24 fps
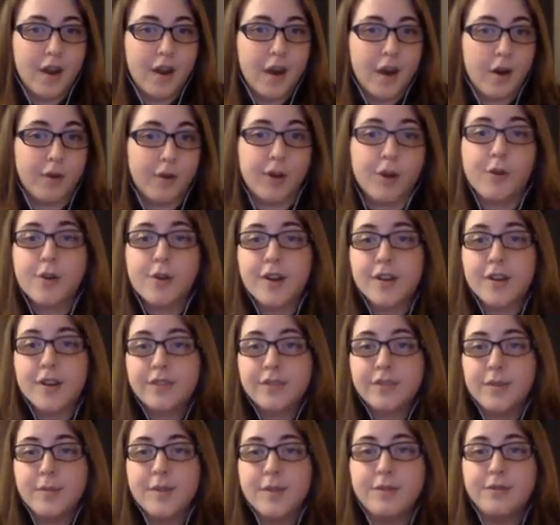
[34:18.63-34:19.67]
Our recordings
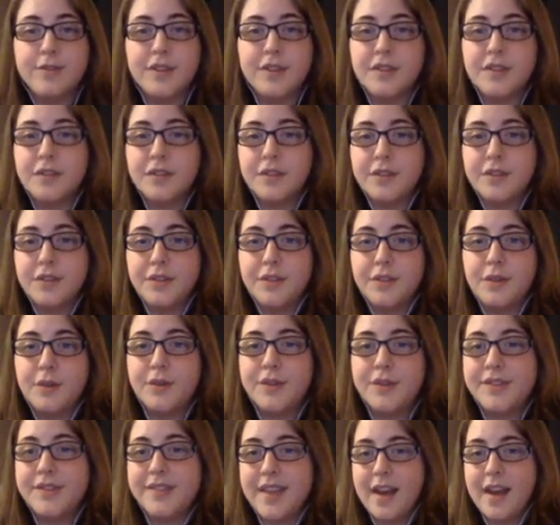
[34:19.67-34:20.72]
from the field
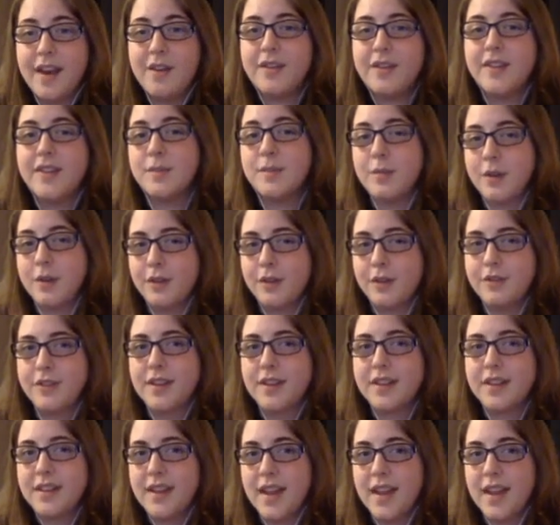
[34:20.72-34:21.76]
don't sound as perfect